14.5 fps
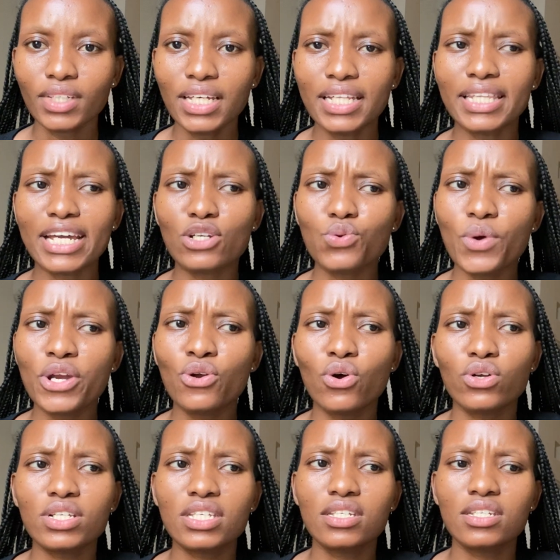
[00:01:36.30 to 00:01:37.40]
that were
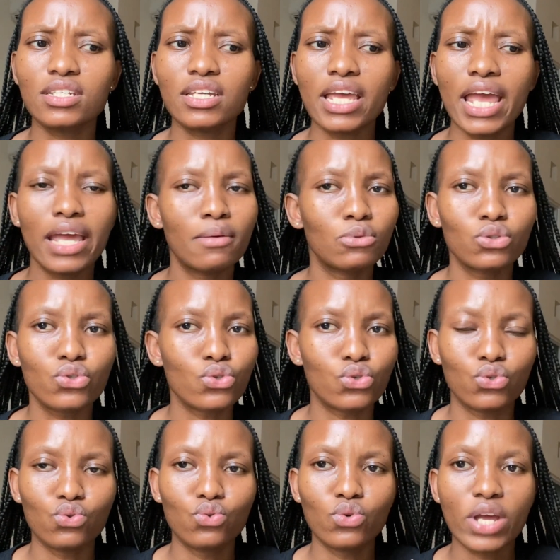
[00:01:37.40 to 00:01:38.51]
not able to
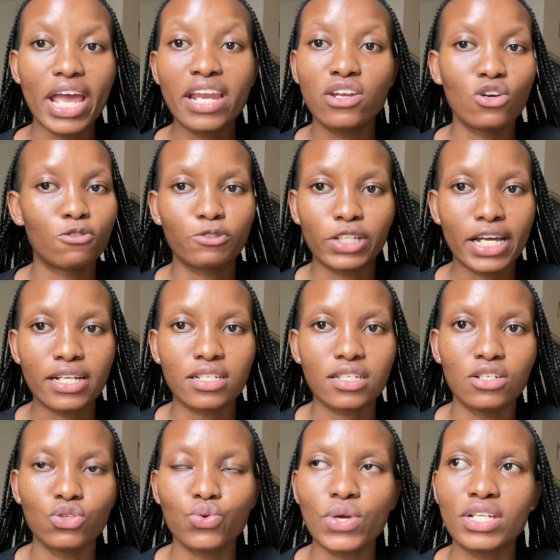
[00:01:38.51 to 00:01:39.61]
do any of that
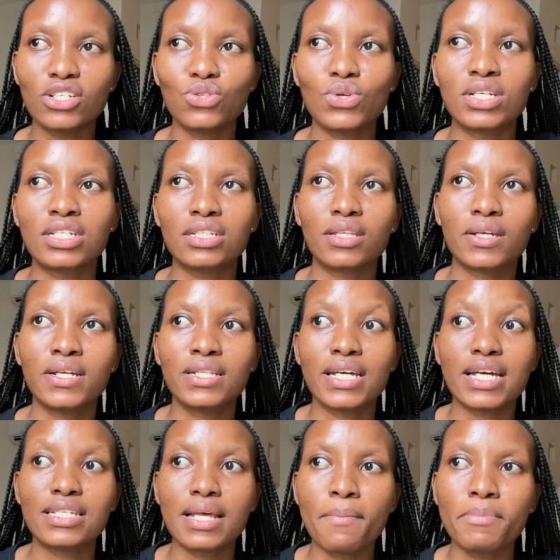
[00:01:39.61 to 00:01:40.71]
in 2023. There
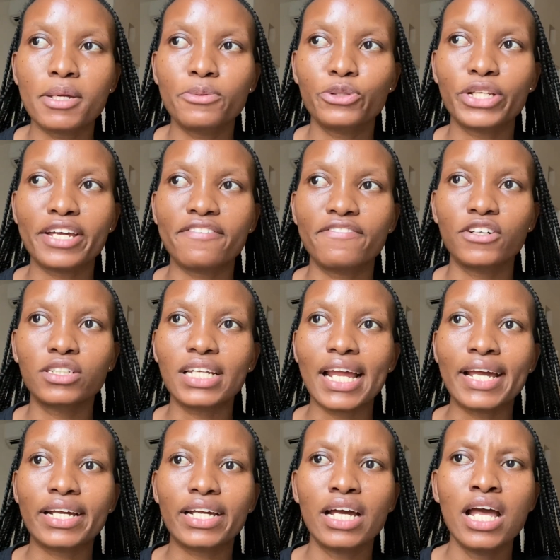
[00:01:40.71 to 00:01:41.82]
are some people that felt
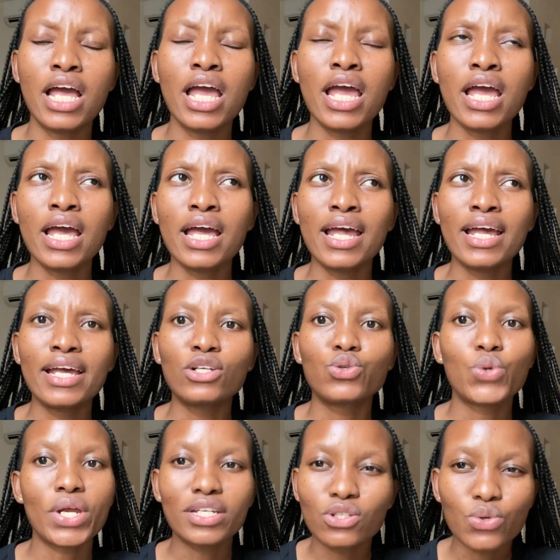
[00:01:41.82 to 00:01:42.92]
like
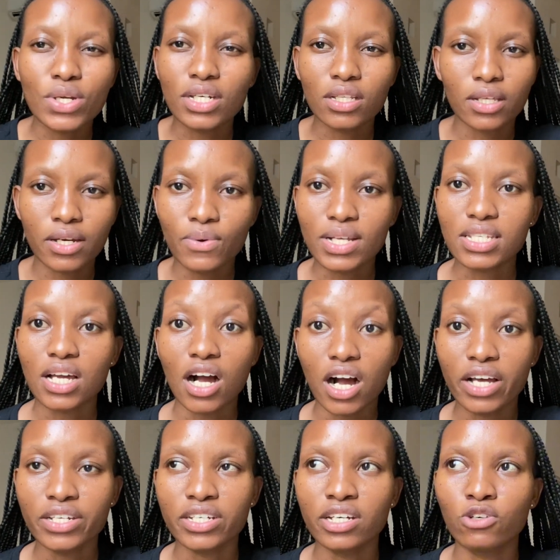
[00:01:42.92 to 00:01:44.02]
2023 was a
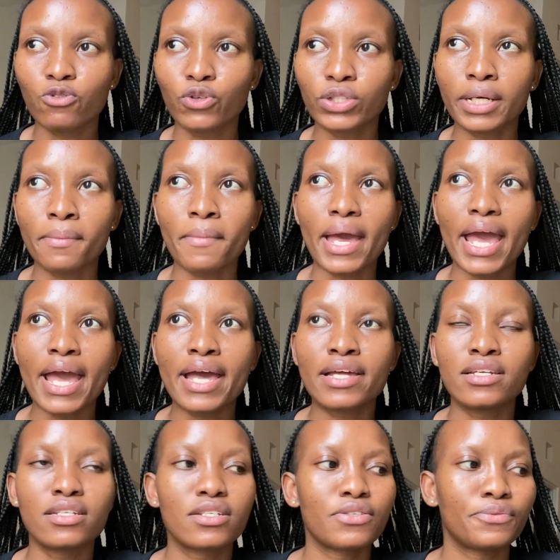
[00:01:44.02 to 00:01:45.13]
hard year for them,
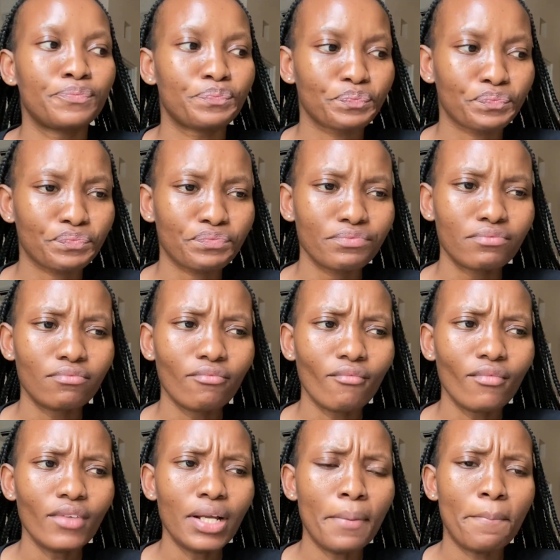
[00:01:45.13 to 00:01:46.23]
and
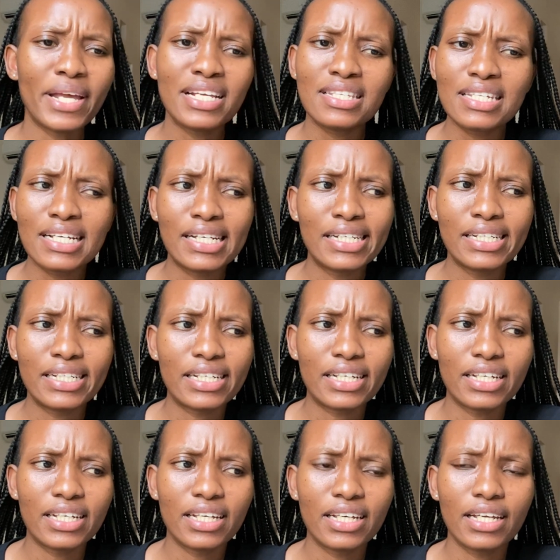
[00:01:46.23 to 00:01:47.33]
basically
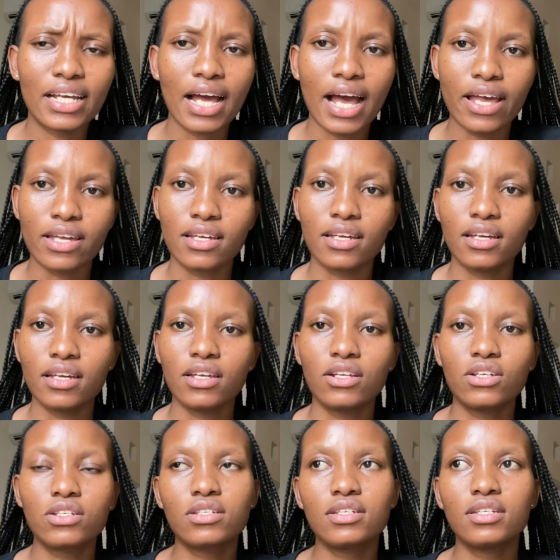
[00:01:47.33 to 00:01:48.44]

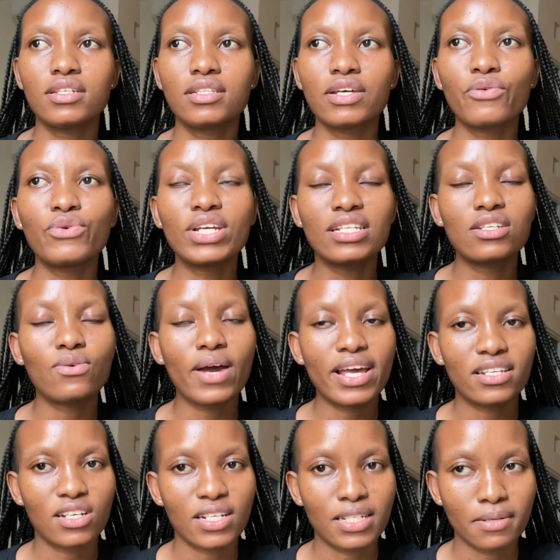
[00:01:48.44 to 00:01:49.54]
the reason why I
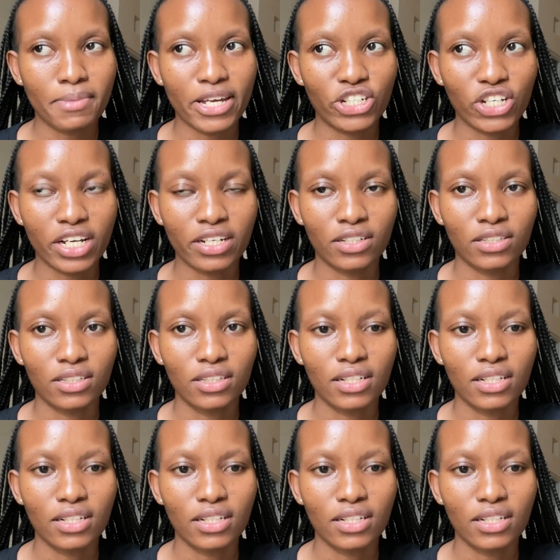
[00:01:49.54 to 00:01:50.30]
started my channel